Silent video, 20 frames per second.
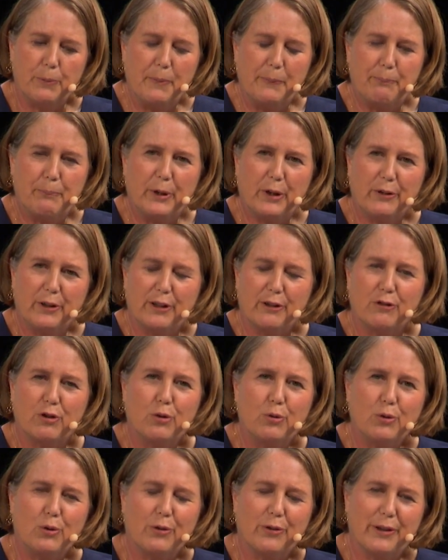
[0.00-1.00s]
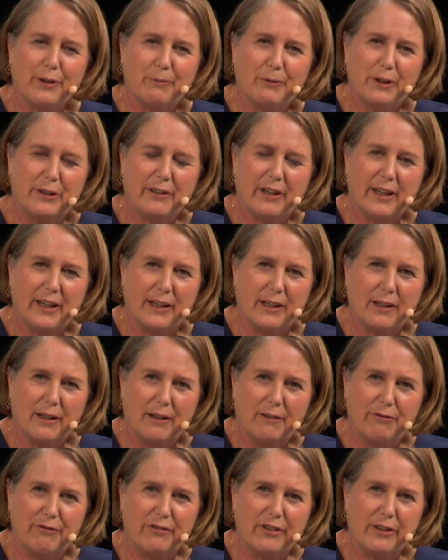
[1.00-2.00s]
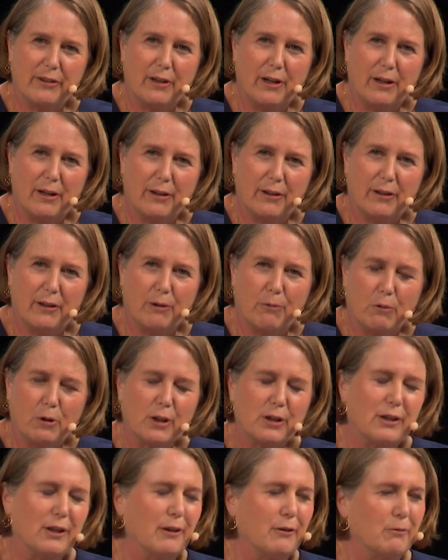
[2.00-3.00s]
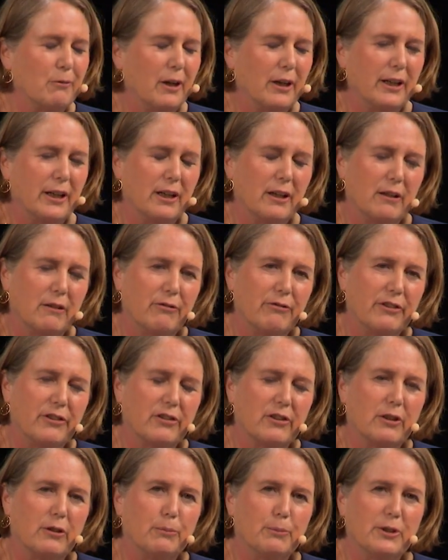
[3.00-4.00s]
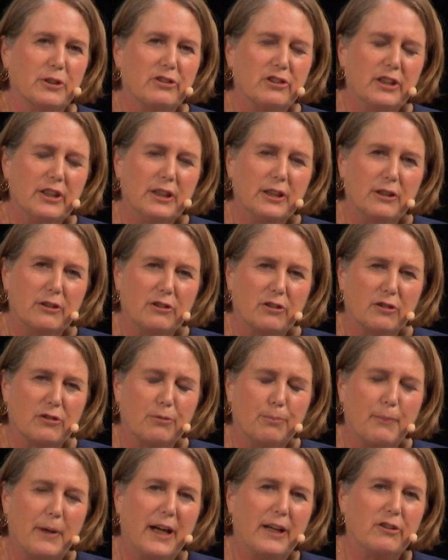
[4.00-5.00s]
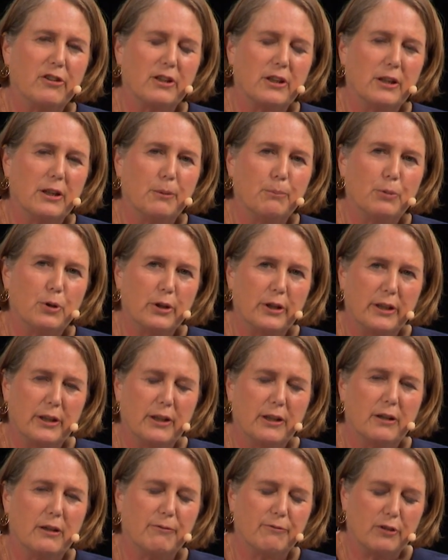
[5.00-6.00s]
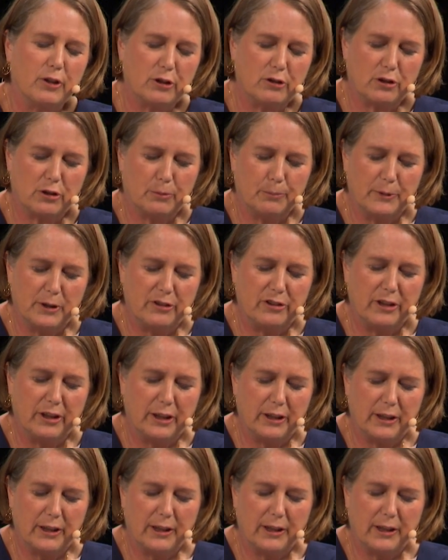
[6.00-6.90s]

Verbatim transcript: built a tool that would take a workload running in a physical machine and just magically put it in a virtual machine